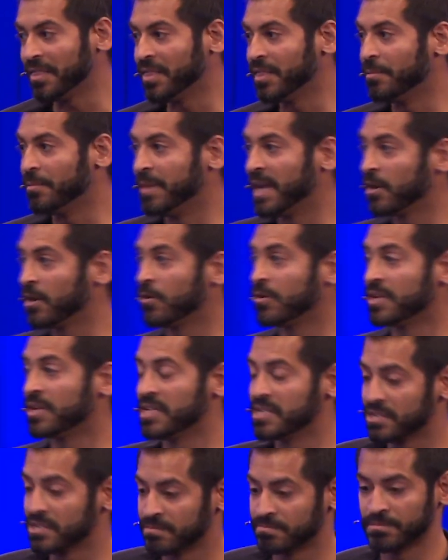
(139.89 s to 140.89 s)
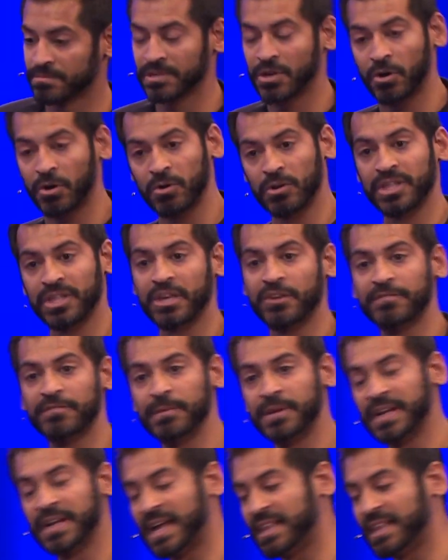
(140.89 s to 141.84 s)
the mill owners got hold of the government,